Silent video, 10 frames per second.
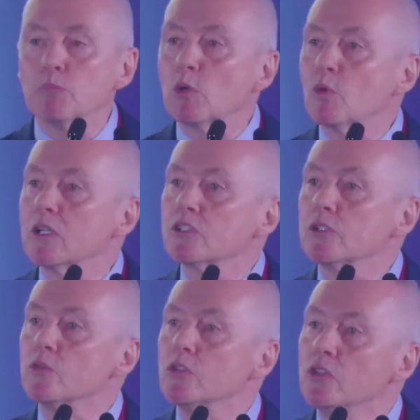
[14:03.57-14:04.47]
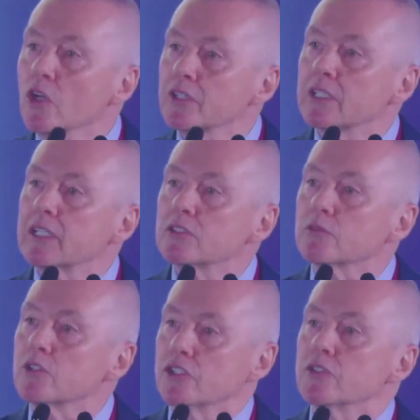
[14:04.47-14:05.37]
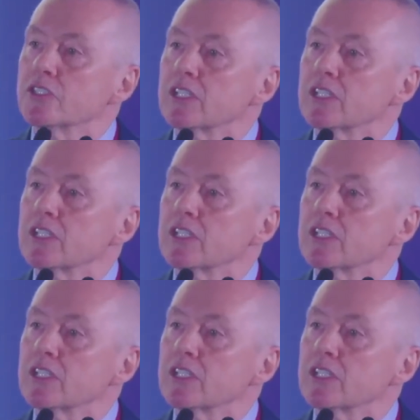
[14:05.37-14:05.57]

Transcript: but will do nothing to reduce